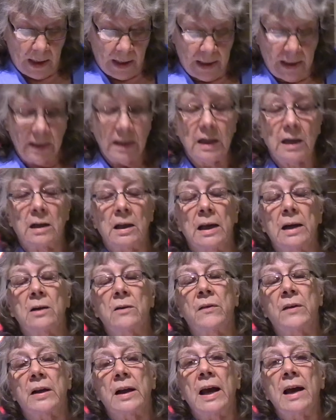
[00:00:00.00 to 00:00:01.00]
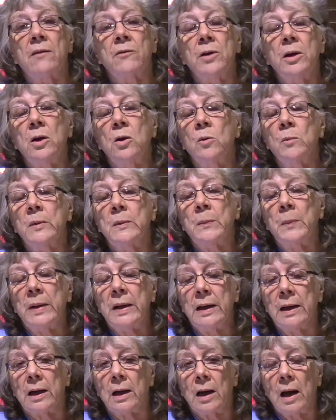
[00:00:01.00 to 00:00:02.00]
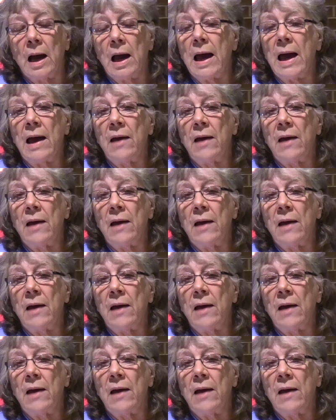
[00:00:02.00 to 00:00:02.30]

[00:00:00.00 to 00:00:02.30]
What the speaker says: He declared that every human being